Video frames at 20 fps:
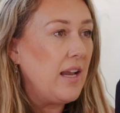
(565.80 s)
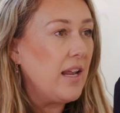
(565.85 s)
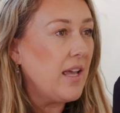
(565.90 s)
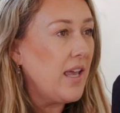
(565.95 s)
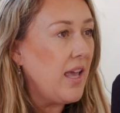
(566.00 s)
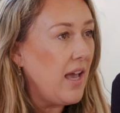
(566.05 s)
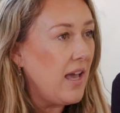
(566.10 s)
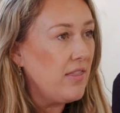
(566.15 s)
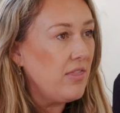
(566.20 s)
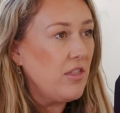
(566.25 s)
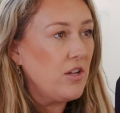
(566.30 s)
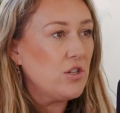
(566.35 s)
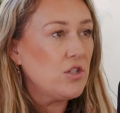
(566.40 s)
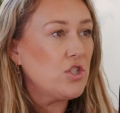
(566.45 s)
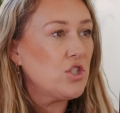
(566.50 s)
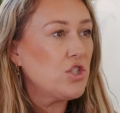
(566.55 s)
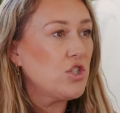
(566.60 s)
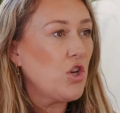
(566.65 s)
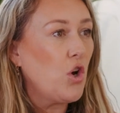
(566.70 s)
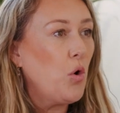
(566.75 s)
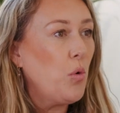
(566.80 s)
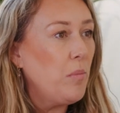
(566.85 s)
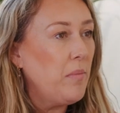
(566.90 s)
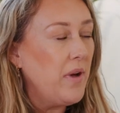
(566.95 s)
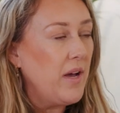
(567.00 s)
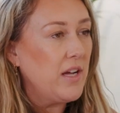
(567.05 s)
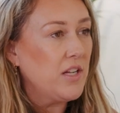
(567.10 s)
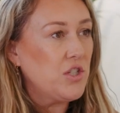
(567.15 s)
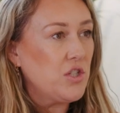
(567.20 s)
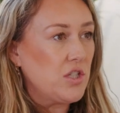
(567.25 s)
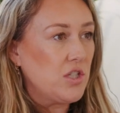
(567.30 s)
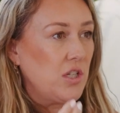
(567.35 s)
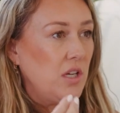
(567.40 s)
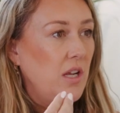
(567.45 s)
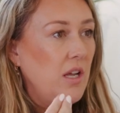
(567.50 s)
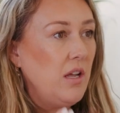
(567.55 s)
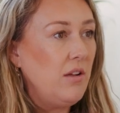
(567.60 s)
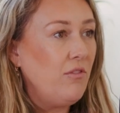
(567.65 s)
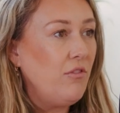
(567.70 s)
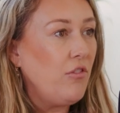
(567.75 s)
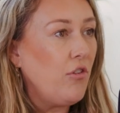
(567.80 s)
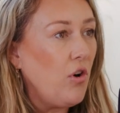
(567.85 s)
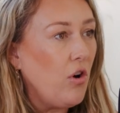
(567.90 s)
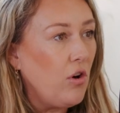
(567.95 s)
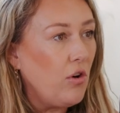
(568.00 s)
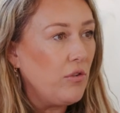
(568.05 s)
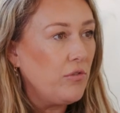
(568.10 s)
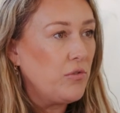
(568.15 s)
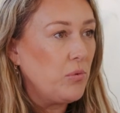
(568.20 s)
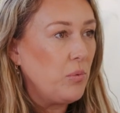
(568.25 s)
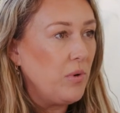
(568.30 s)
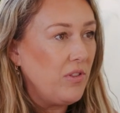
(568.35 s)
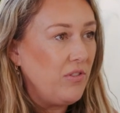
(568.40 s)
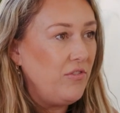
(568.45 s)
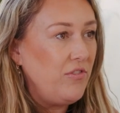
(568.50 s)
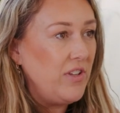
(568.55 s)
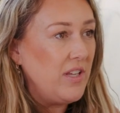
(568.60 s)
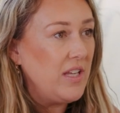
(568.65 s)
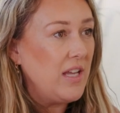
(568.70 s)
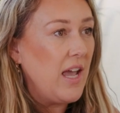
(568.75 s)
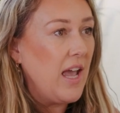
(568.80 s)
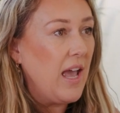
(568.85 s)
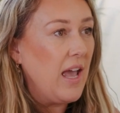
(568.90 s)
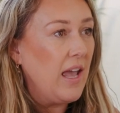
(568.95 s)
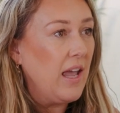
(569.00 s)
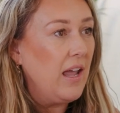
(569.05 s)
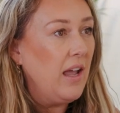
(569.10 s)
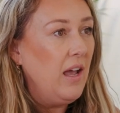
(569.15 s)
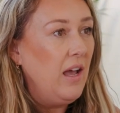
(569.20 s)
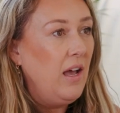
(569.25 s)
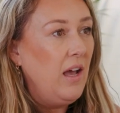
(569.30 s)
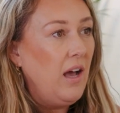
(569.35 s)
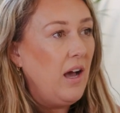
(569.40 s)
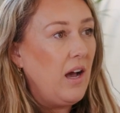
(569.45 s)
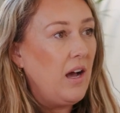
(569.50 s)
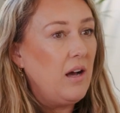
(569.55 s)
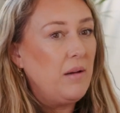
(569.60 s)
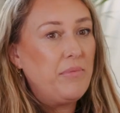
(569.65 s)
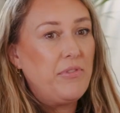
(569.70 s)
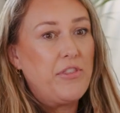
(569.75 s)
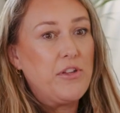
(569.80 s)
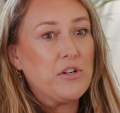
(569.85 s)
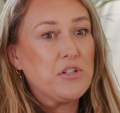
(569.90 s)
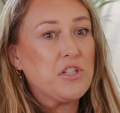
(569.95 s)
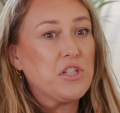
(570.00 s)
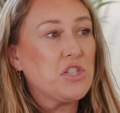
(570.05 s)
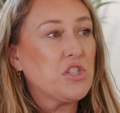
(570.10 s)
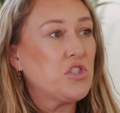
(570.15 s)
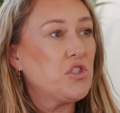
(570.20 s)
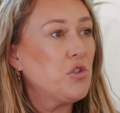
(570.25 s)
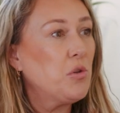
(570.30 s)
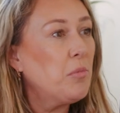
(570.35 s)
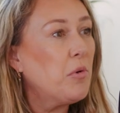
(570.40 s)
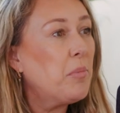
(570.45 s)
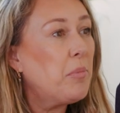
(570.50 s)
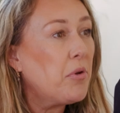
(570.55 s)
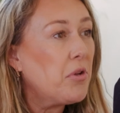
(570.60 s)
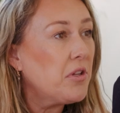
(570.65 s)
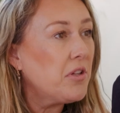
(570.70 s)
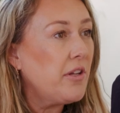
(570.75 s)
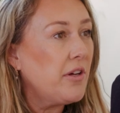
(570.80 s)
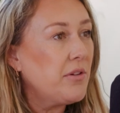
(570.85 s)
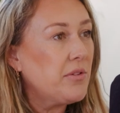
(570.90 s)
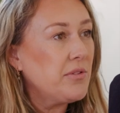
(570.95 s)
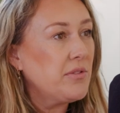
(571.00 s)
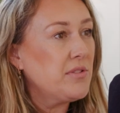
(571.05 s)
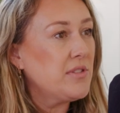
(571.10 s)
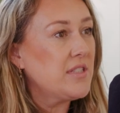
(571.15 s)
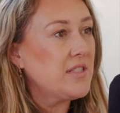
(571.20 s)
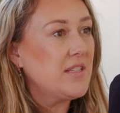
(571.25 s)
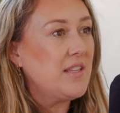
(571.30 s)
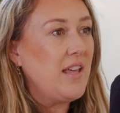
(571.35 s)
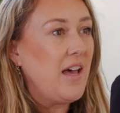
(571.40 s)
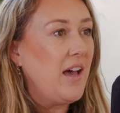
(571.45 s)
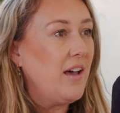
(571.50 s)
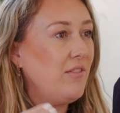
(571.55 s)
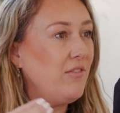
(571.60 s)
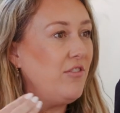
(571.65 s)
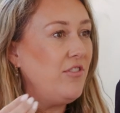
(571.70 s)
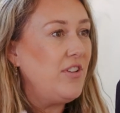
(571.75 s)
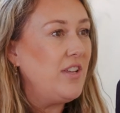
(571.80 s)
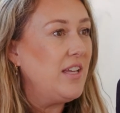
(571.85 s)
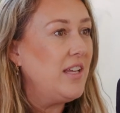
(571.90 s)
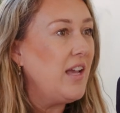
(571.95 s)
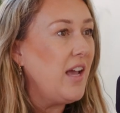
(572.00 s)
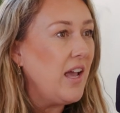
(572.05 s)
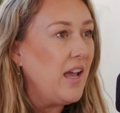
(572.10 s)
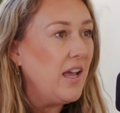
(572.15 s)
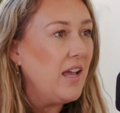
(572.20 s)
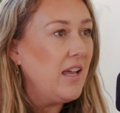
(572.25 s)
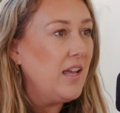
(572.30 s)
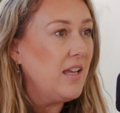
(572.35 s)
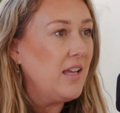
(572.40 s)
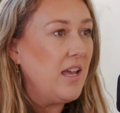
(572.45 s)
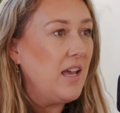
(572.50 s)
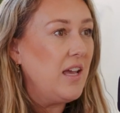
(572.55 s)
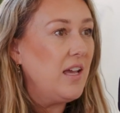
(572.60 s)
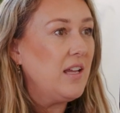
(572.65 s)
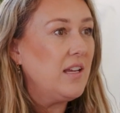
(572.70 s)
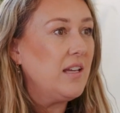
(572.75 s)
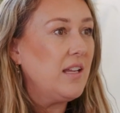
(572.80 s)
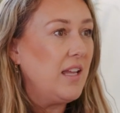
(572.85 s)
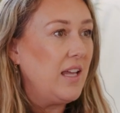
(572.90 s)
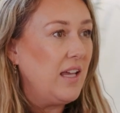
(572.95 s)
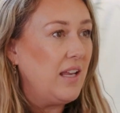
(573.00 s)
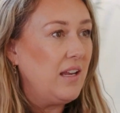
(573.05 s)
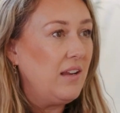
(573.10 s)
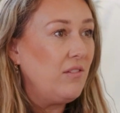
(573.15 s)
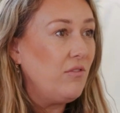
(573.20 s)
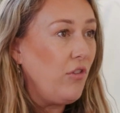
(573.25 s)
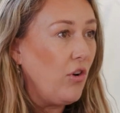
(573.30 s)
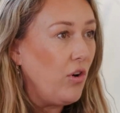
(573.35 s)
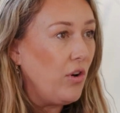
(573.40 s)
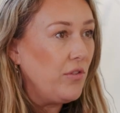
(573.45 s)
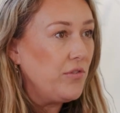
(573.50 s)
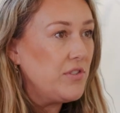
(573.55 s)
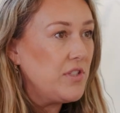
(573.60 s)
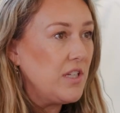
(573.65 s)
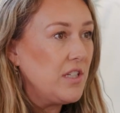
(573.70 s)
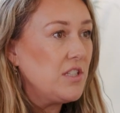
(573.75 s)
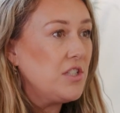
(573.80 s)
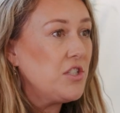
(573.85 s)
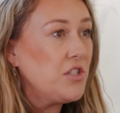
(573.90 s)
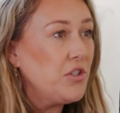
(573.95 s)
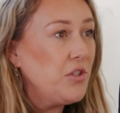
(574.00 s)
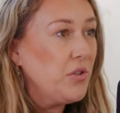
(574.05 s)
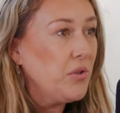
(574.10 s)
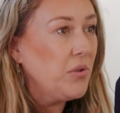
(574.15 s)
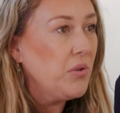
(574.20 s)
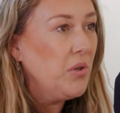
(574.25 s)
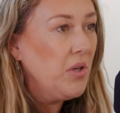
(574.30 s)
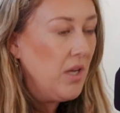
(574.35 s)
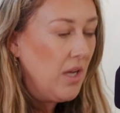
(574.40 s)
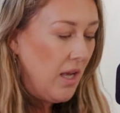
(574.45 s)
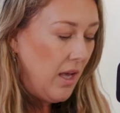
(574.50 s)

And again, there's so much involved with VA. There's assumable loans that VA can get involved in too,